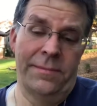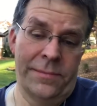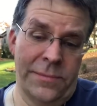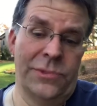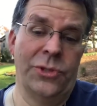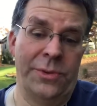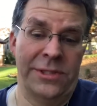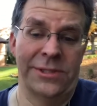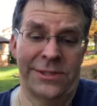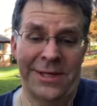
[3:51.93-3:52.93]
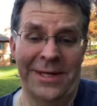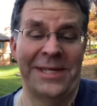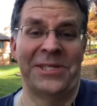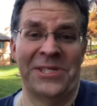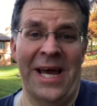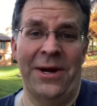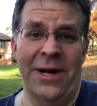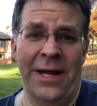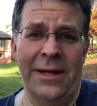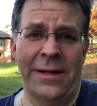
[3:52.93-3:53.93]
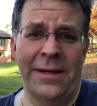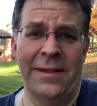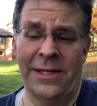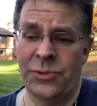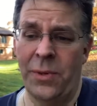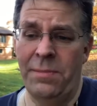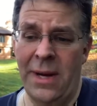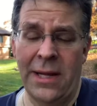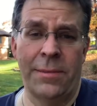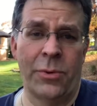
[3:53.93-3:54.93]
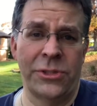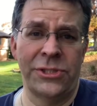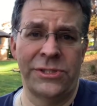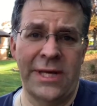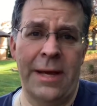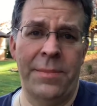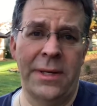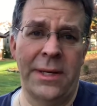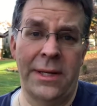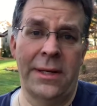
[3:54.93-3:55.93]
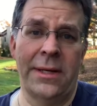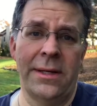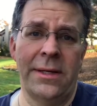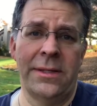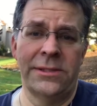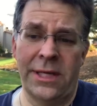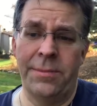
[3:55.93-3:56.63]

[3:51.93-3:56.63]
Two reasons. It's a Saturday, and that's when many abortions happen in St.